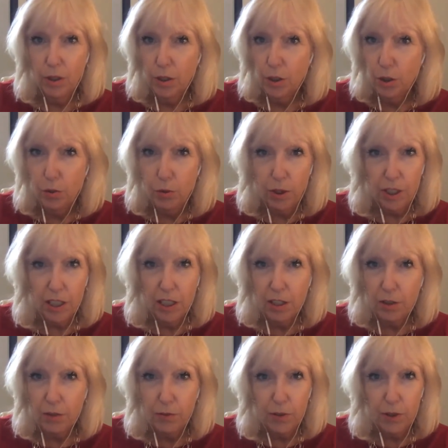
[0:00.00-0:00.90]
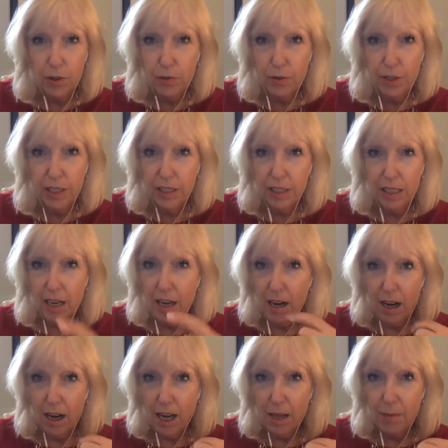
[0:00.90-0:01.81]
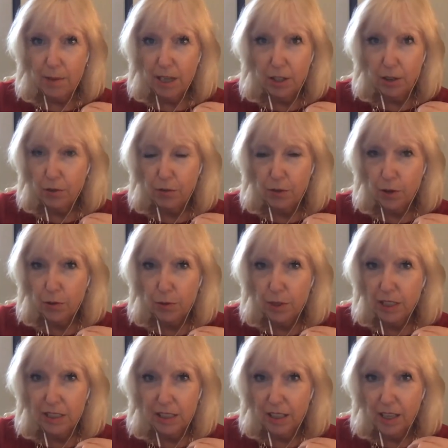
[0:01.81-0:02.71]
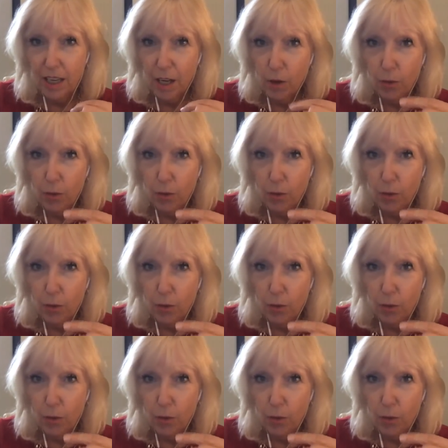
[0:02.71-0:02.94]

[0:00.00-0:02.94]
You are here for a reason. I'm here for a reason.